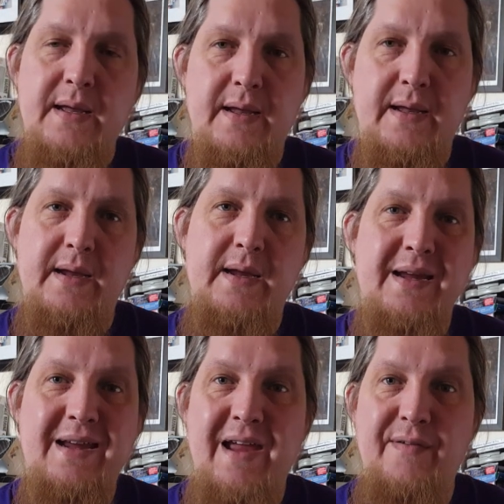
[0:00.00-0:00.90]
uh, he
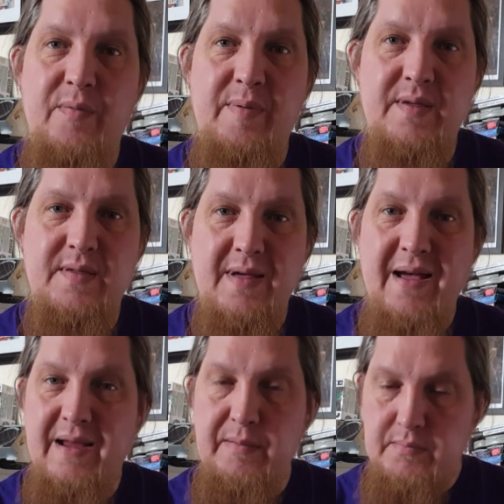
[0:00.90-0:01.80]
gave up his
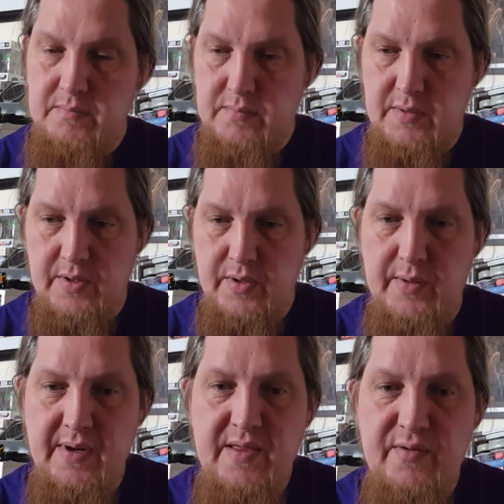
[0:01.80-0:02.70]
time to do
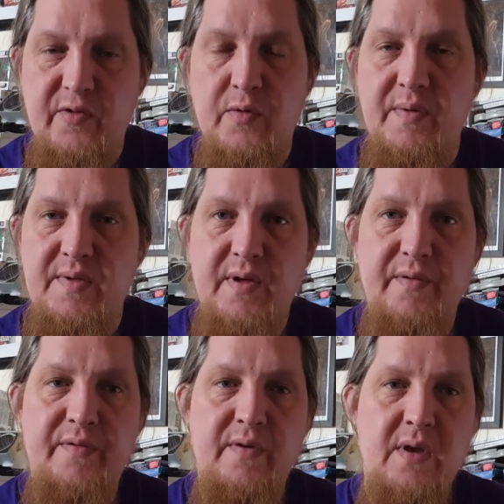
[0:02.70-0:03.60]
an interview
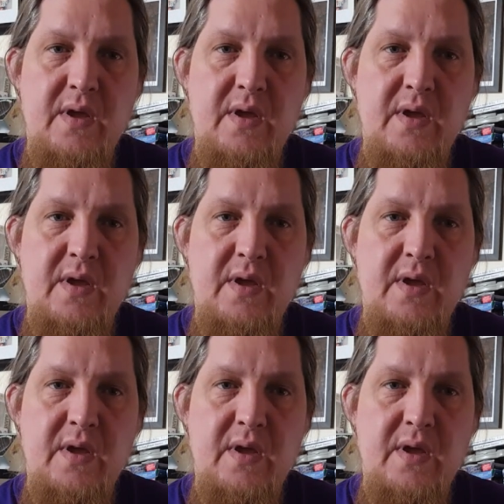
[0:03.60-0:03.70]
myself